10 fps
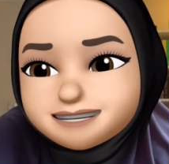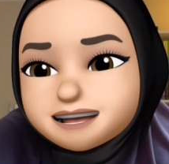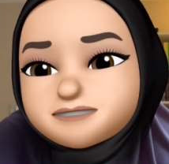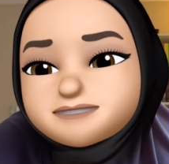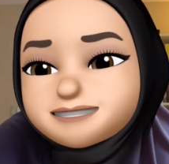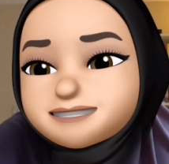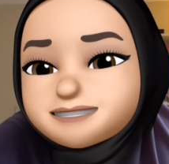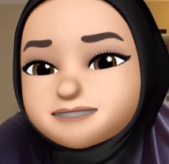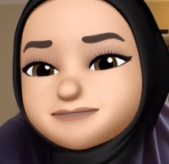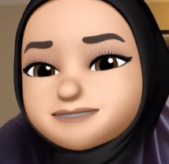i really
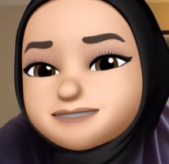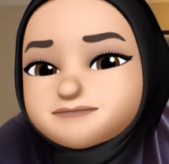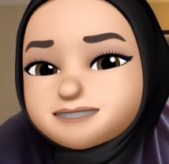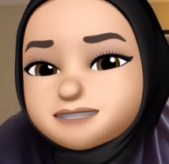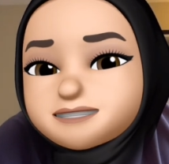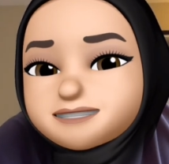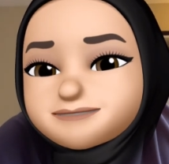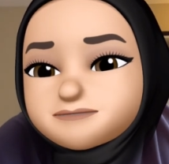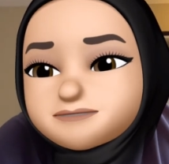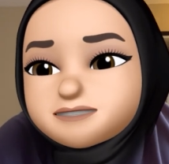love her
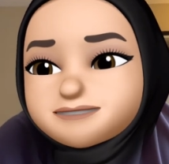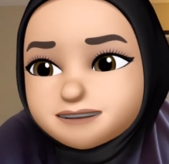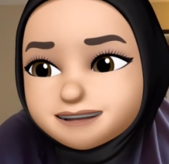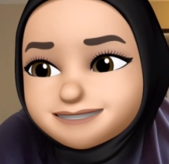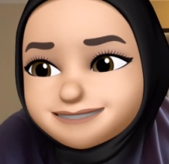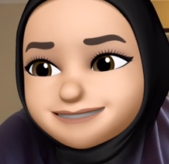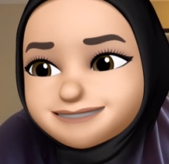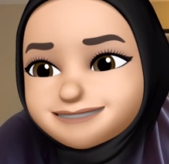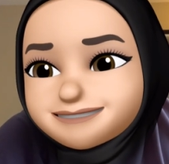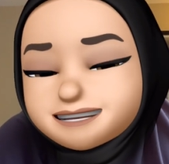relationship with her dog
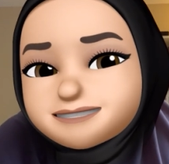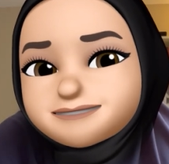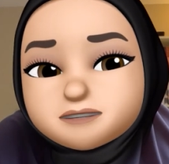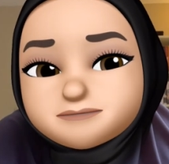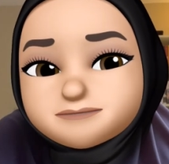and with